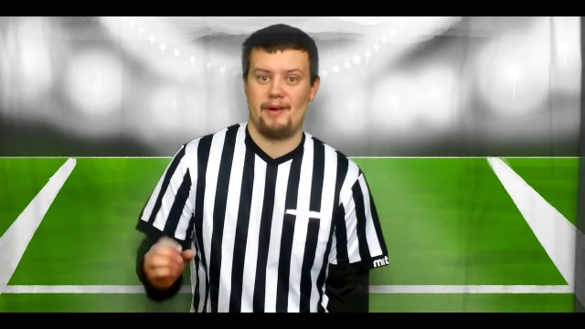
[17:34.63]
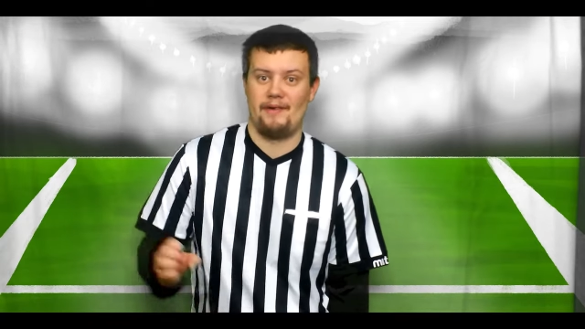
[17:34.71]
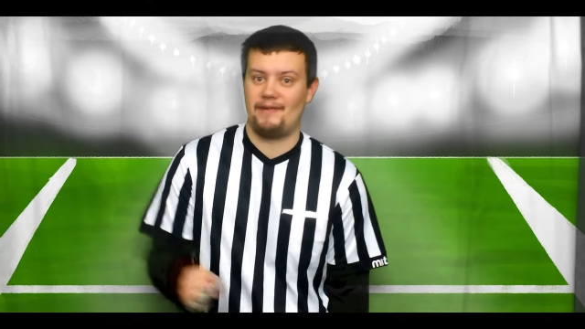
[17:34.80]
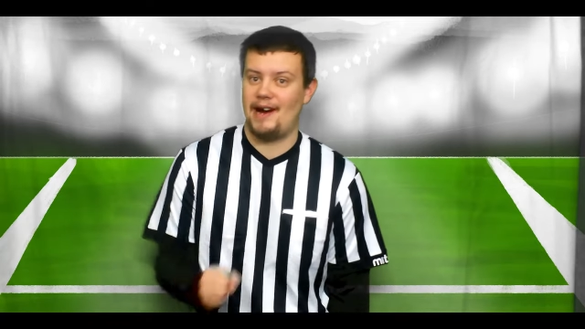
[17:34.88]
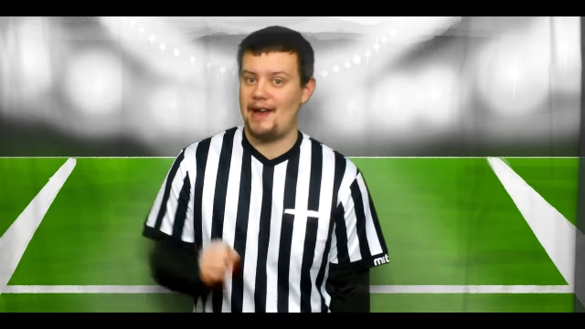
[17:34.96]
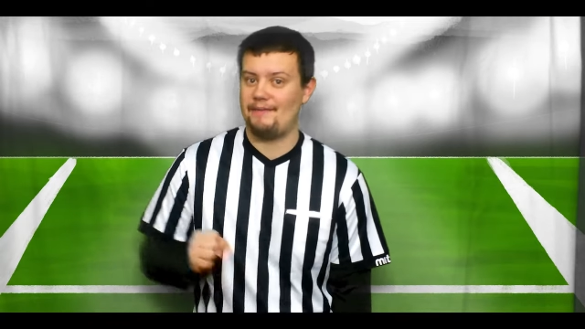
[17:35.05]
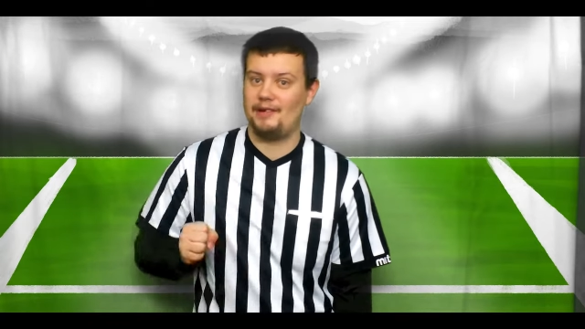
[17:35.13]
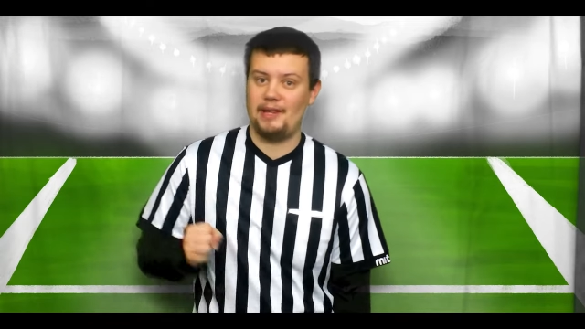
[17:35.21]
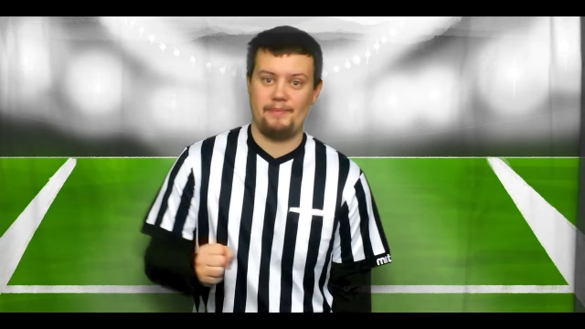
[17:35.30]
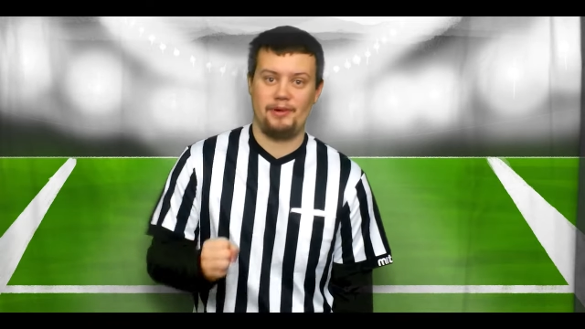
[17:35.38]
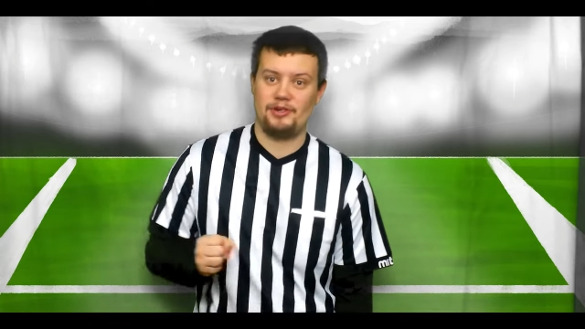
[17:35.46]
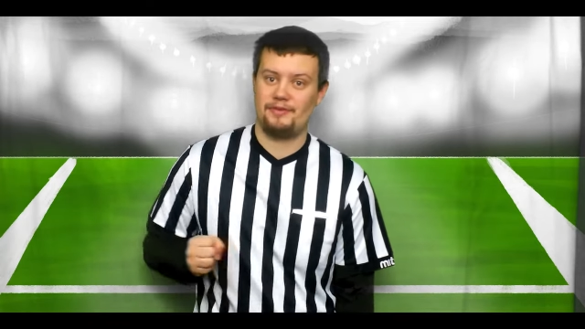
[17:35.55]
but Ryan
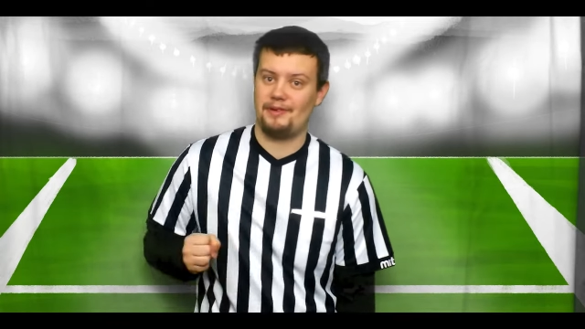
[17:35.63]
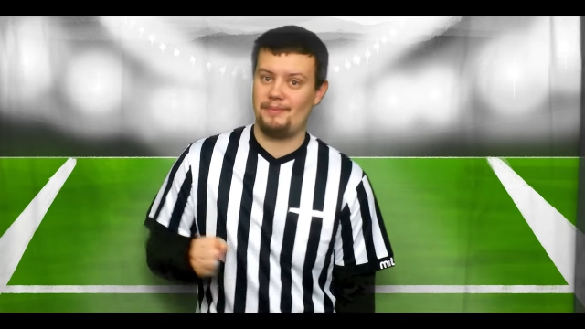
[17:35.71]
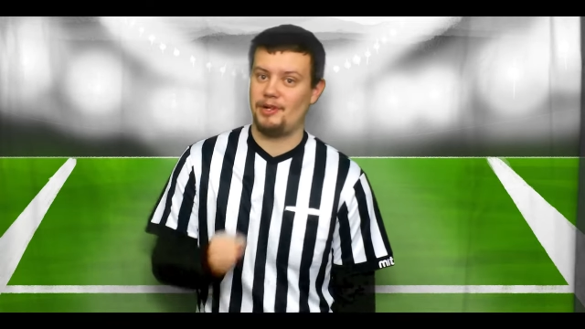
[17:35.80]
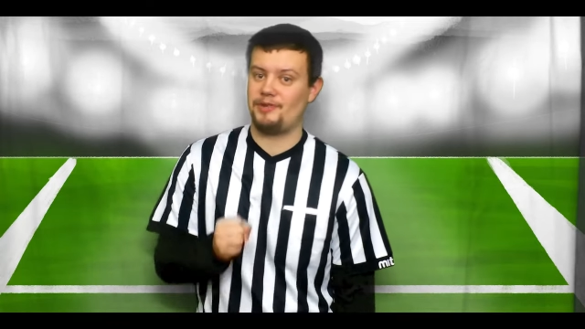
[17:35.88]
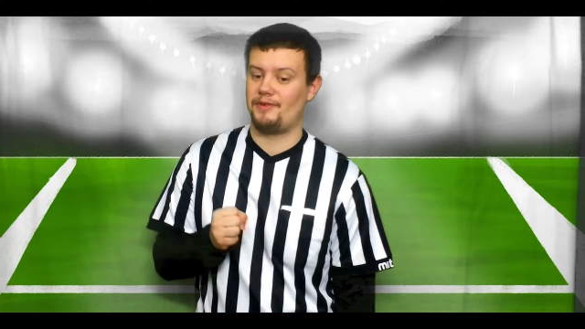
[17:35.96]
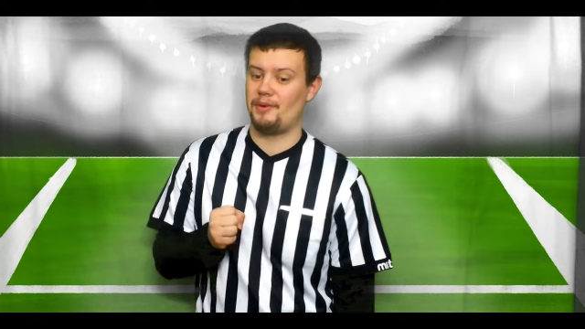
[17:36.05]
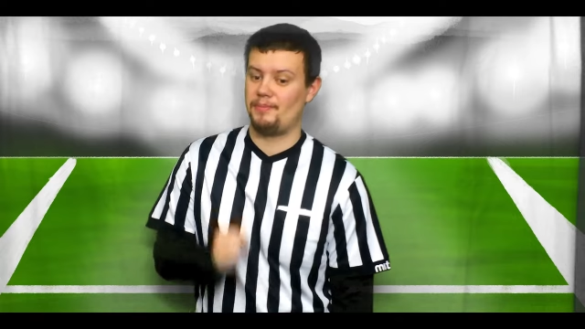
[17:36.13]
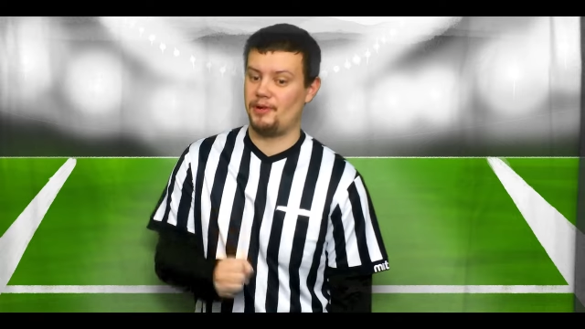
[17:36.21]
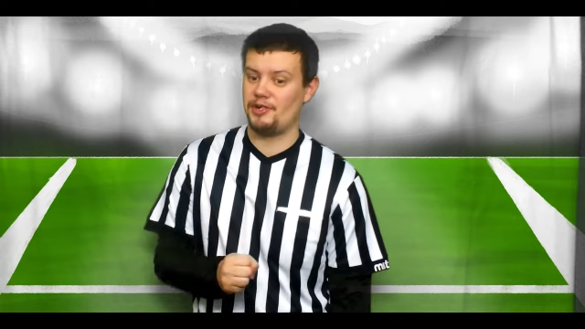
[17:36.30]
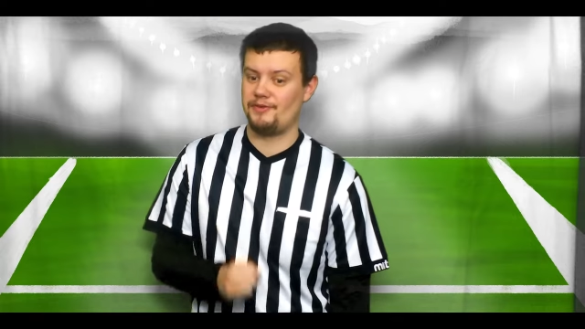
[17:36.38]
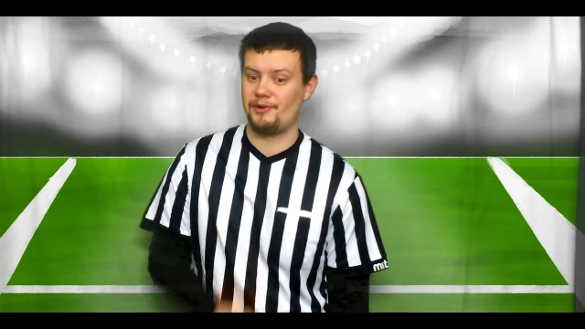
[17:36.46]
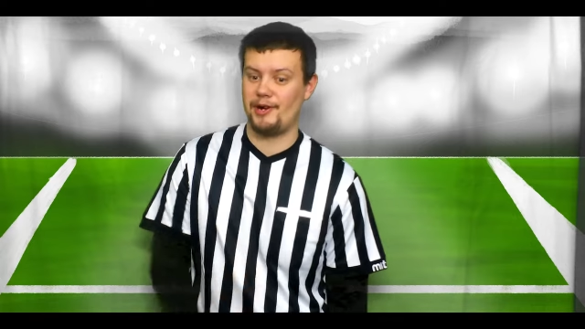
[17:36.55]
really pushed for
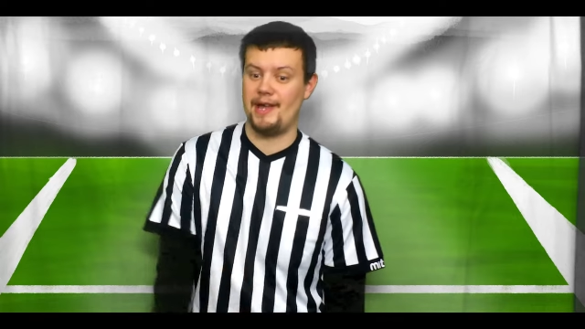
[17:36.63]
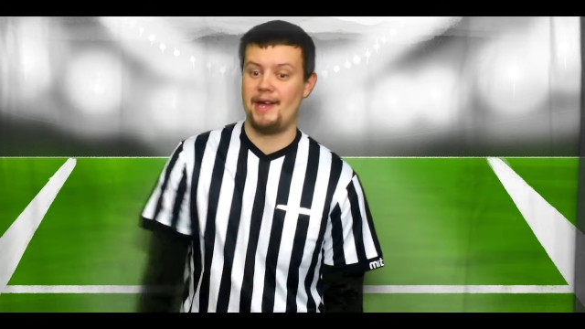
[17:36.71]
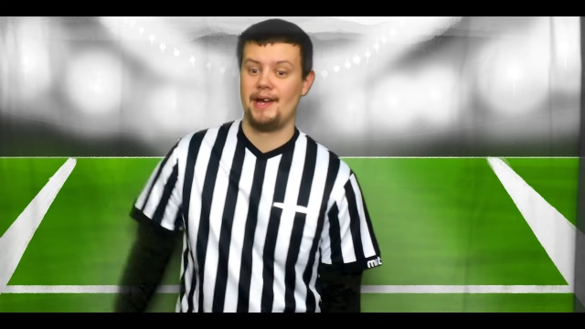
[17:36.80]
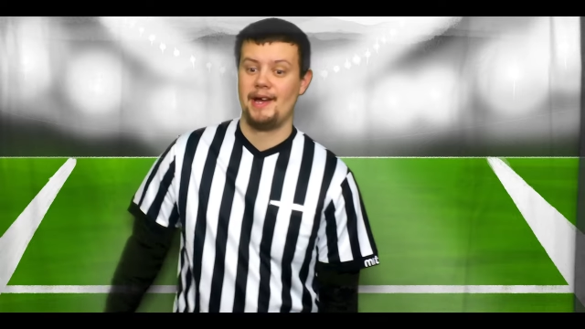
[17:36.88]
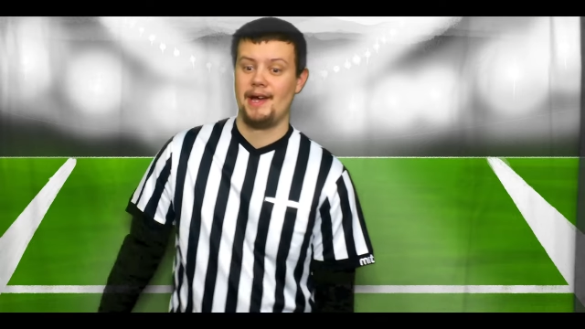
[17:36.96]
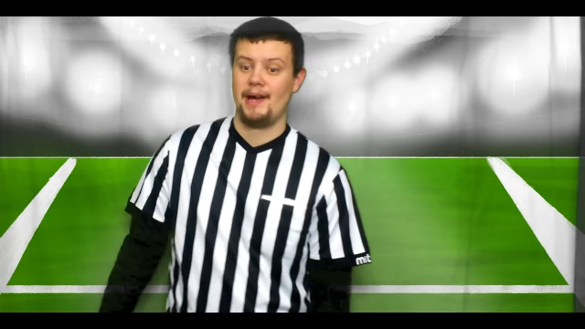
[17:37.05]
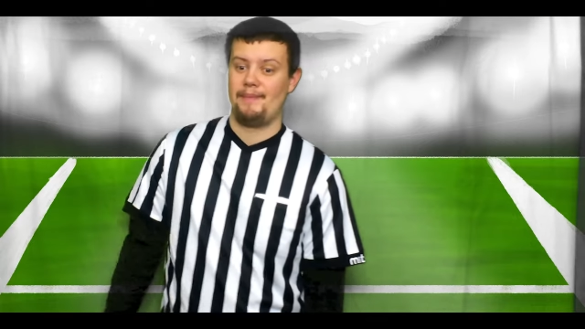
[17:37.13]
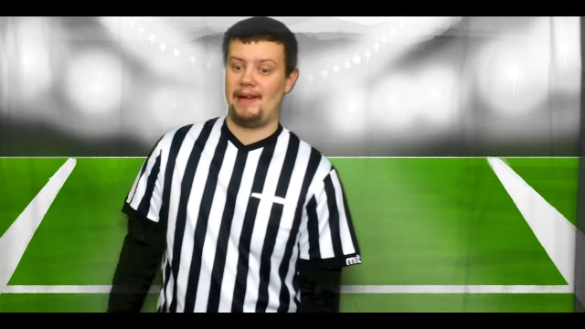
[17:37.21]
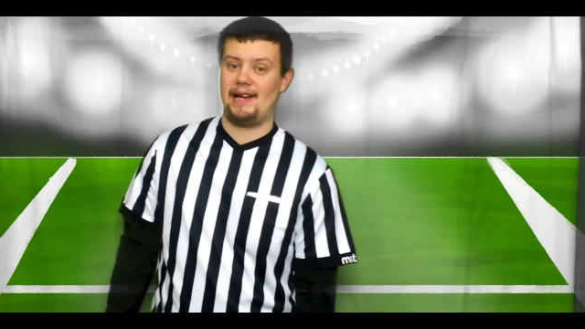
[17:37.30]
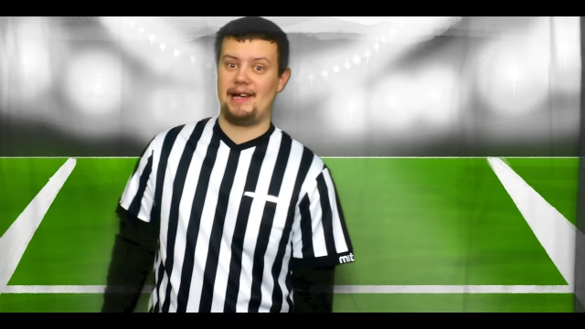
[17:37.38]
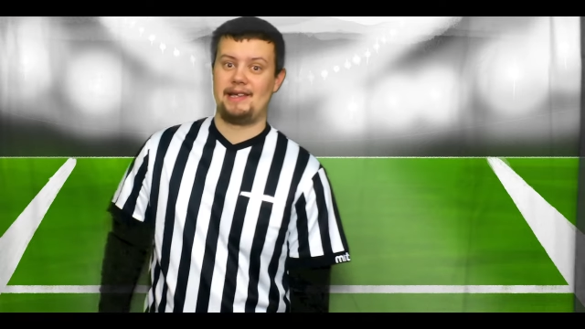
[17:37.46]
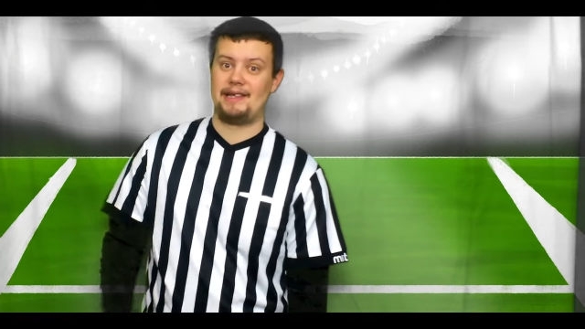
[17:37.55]
it,
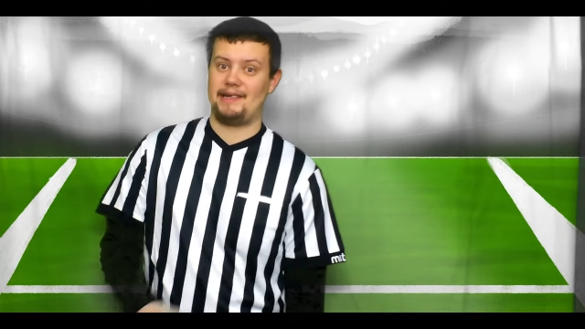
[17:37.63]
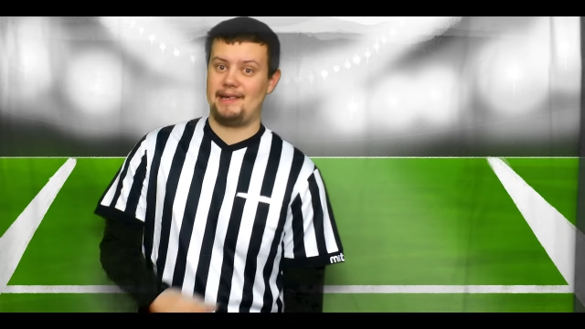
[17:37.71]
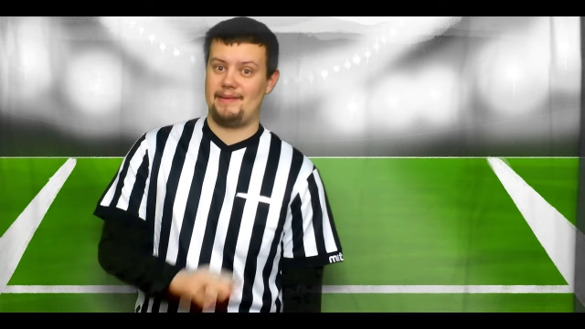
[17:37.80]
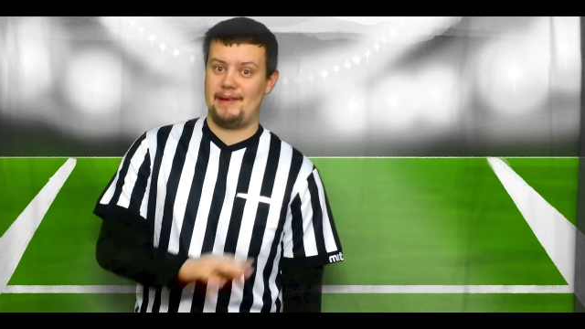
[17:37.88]
because